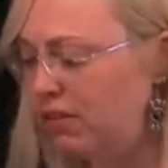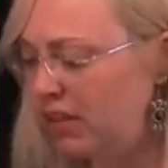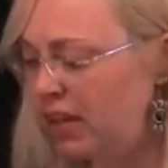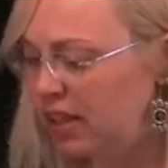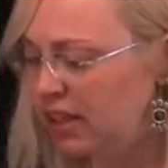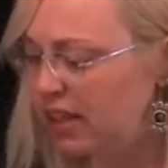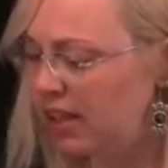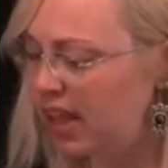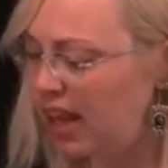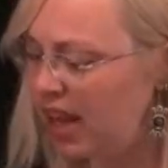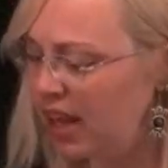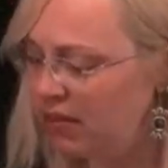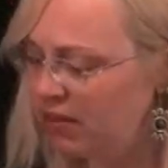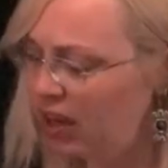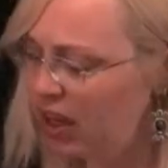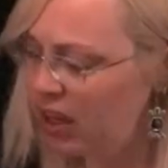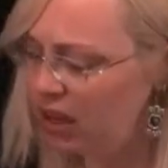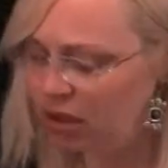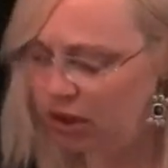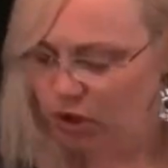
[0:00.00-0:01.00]
vena
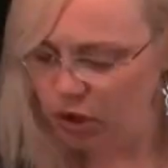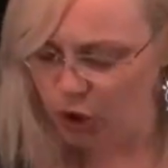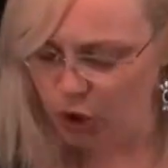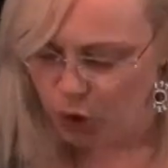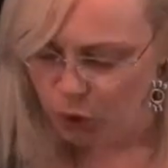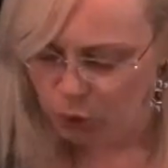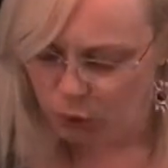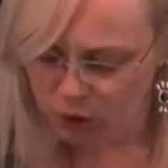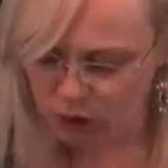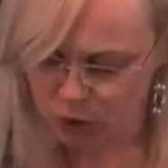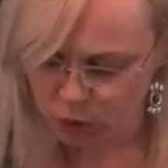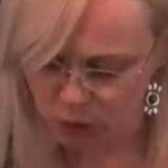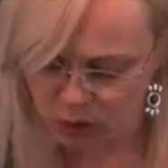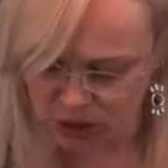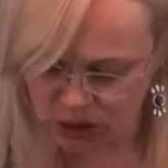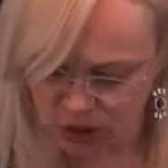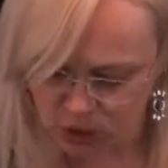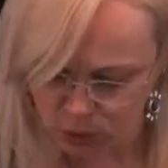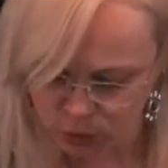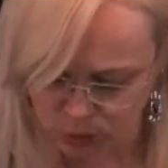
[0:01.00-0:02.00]
cava, which
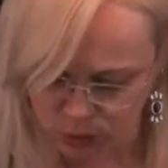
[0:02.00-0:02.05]
was